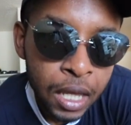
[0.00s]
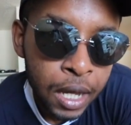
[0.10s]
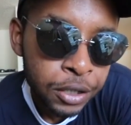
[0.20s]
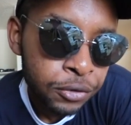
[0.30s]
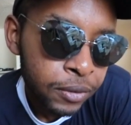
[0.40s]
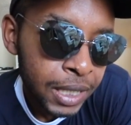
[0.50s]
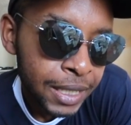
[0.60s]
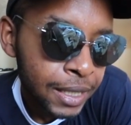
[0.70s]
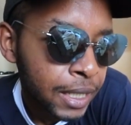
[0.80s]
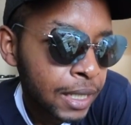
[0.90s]
that you
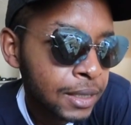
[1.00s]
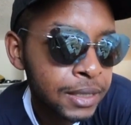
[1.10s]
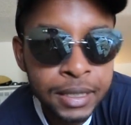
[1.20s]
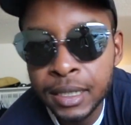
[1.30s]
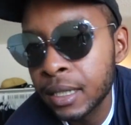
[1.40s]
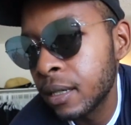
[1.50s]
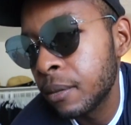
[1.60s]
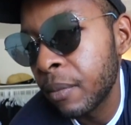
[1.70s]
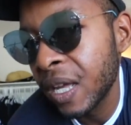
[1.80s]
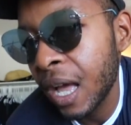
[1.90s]
really can't see
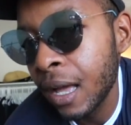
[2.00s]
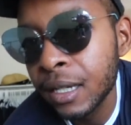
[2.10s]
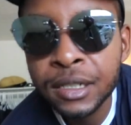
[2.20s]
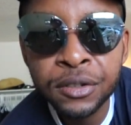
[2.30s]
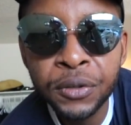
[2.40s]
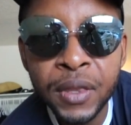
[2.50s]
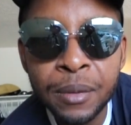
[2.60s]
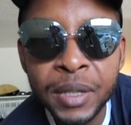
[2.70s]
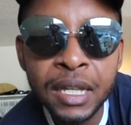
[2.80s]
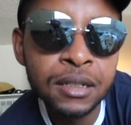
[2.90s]
my eyes through
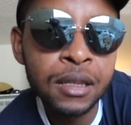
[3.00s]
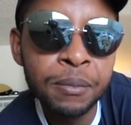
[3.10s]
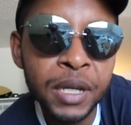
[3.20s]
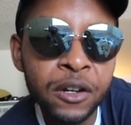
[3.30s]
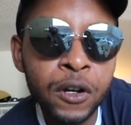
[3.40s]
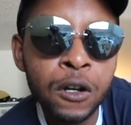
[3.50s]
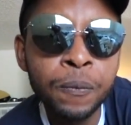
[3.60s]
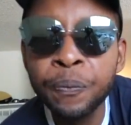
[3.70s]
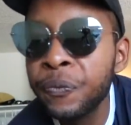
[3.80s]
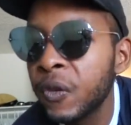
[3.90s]
them because of the mirror.
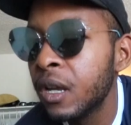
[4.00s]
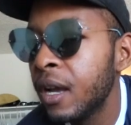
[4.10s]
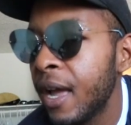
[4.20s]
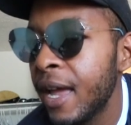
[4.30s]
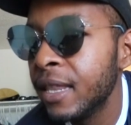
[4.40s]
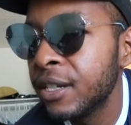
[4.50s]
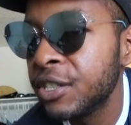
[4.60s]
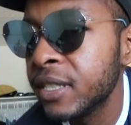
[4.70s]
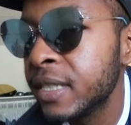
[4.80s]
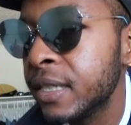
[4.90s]
And they're
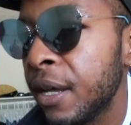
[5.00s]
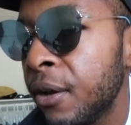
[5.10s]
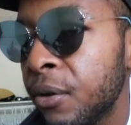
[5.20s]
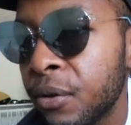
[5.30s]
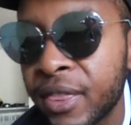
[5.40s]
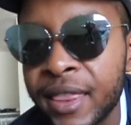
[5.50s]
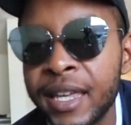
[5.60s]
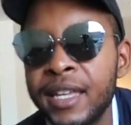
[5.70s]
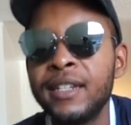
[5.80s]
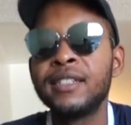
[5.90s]
just so
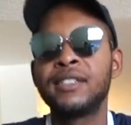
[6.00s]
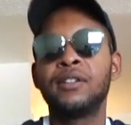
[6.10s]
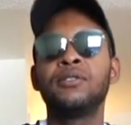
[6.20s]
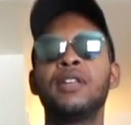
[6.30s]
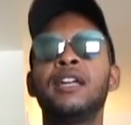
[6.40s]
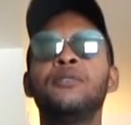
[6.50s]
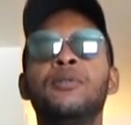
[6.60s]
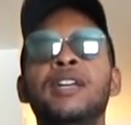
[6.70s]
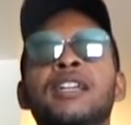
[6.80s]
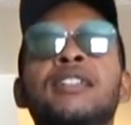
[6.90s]
thin, so
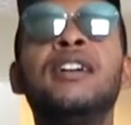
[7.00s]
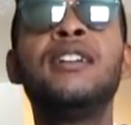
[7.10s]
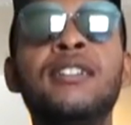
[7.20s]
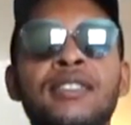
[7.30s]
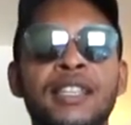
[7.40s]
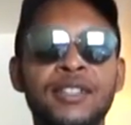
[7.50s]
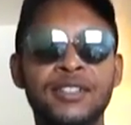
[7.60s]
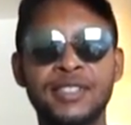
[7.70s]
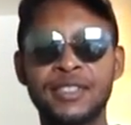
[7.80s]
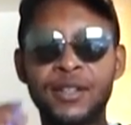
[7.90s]
lightweight. They
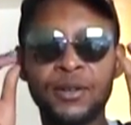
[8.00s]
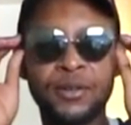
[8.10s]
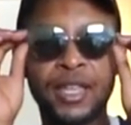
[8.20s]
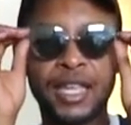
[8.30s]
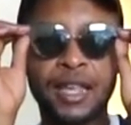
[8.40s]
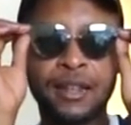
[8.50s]
look so like